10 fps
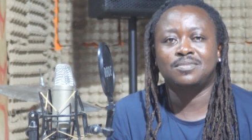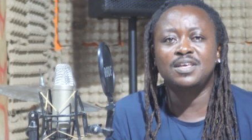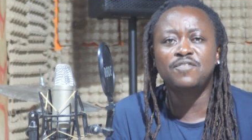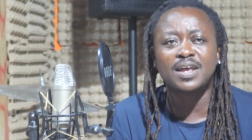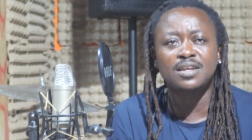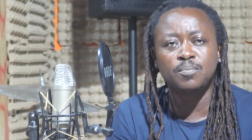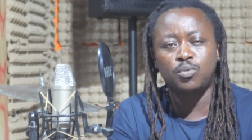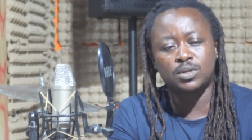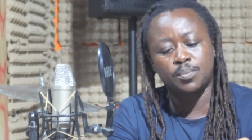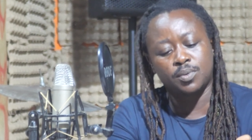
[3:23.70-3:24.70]
if I didn't
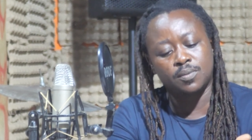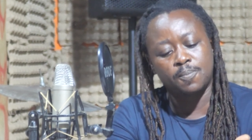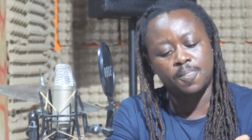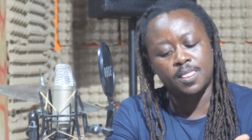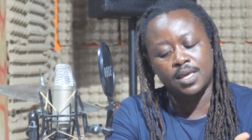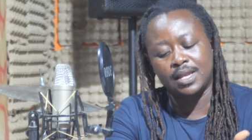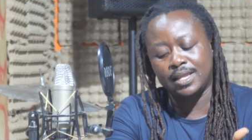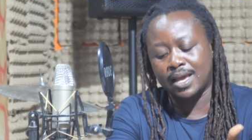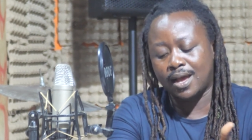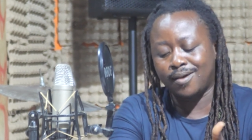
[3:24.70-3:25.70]
put up
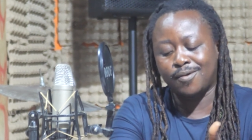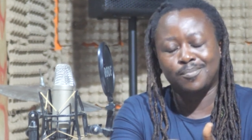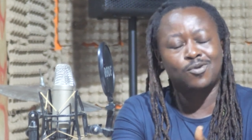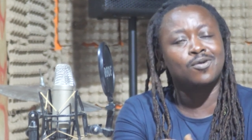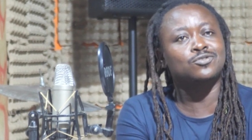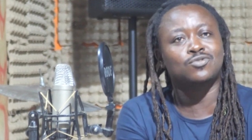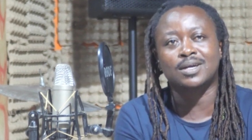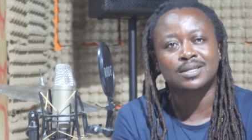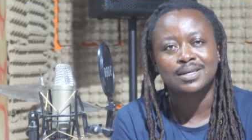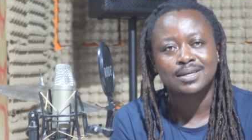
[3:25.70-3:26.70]
any
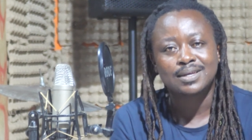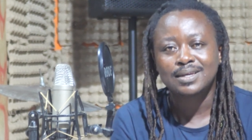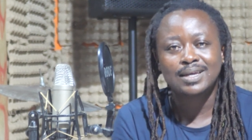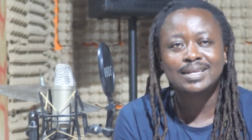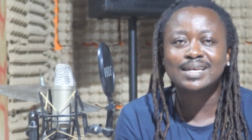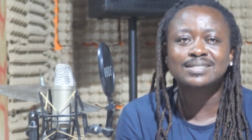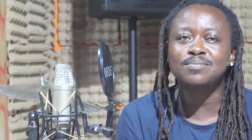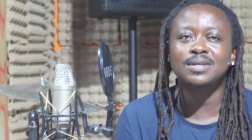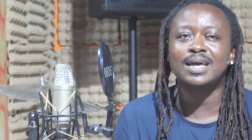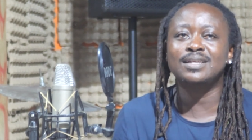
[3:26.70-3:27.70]
contract, it
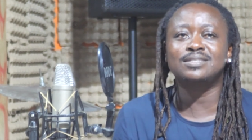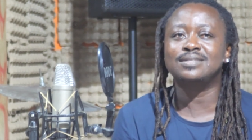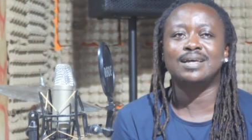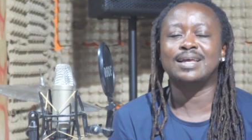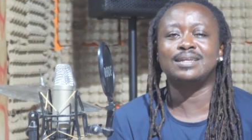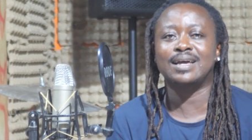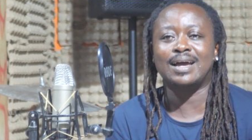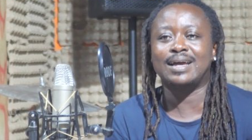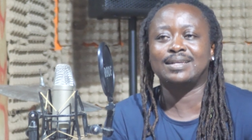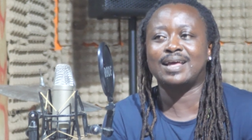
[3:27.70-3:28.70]
doesn't mean I
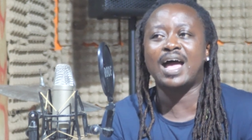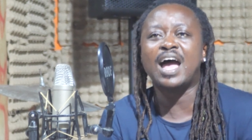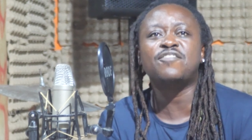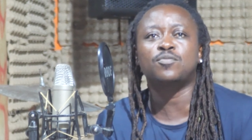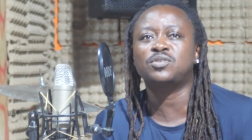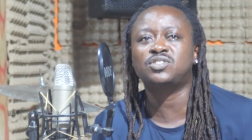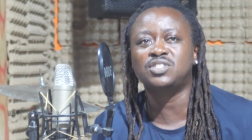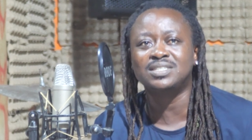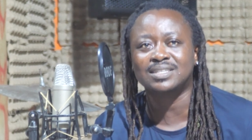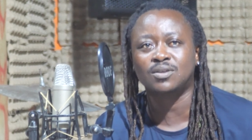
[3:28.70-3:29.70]
have to be
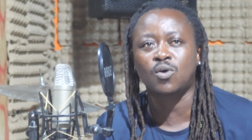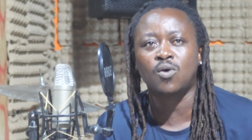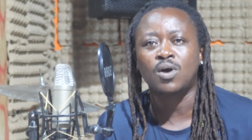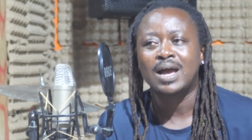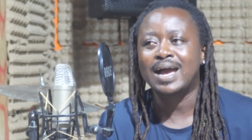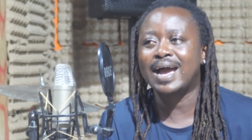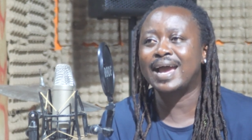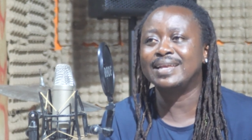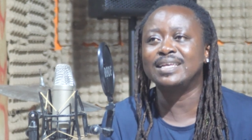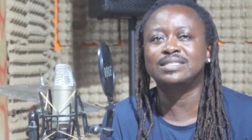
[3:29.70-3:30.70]
cheated or
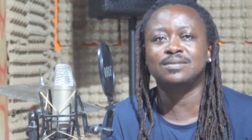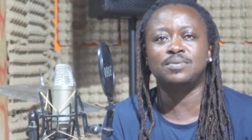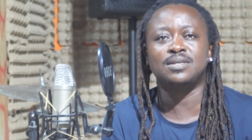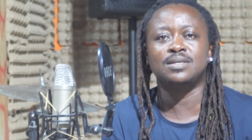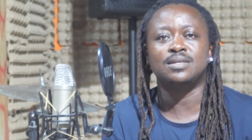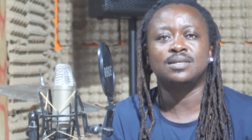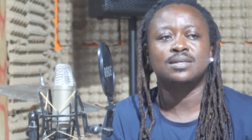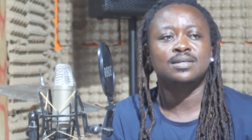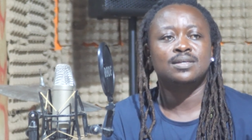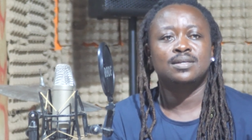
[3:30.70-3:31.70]
I need to be
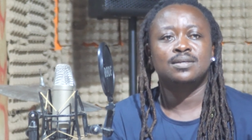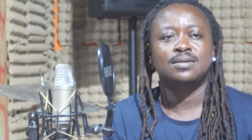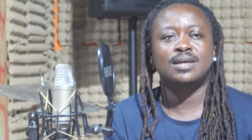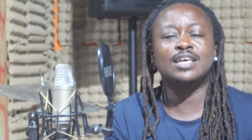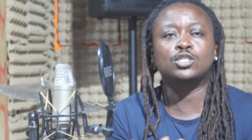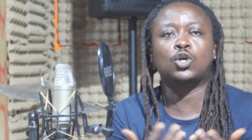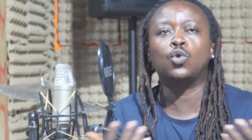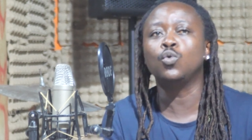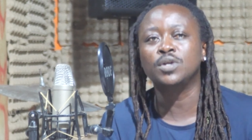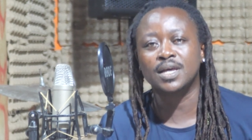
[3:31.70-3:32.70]

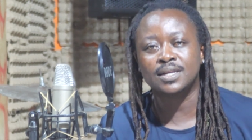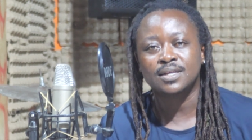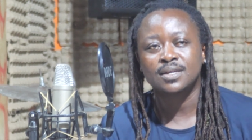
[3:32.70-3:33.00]
excluded.